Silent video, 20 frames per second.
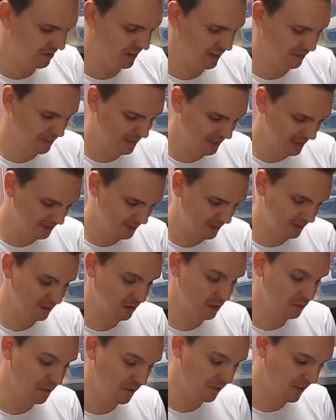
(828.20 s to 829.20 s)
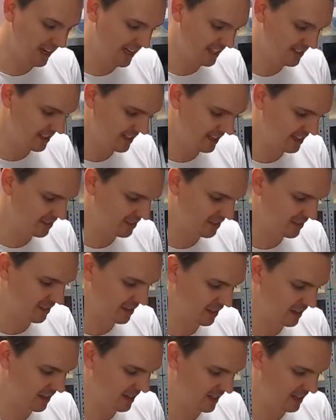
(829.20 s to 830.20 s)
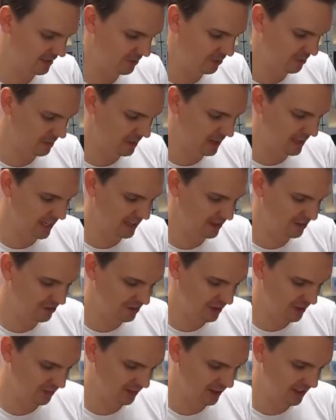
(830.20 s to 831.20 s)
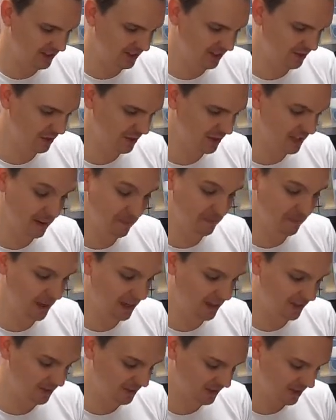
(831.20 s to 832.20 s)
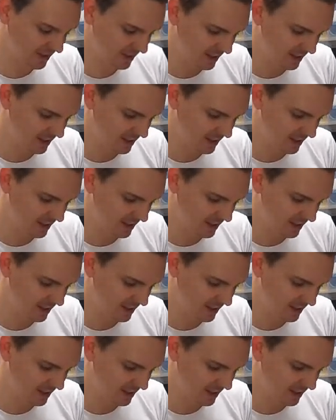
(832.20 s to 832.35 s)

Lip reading: Jerome picked up a super VHS from cash generators for £10.